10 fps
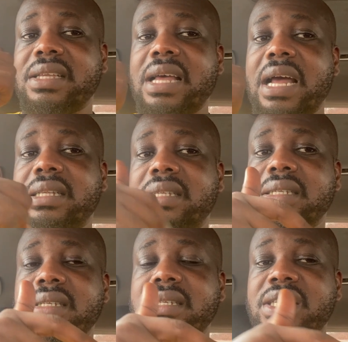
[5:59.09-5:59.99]
that
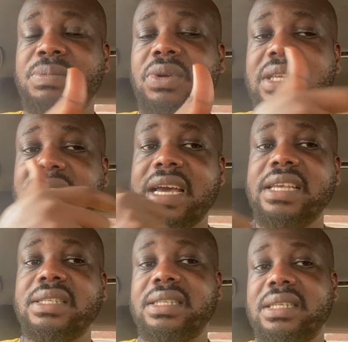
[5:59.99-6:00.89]
these police
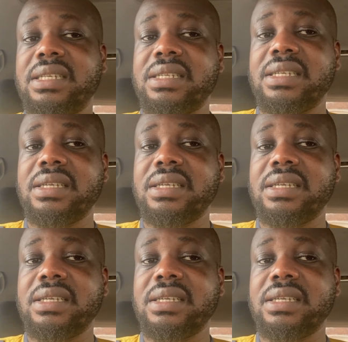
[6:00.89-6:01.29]
guys did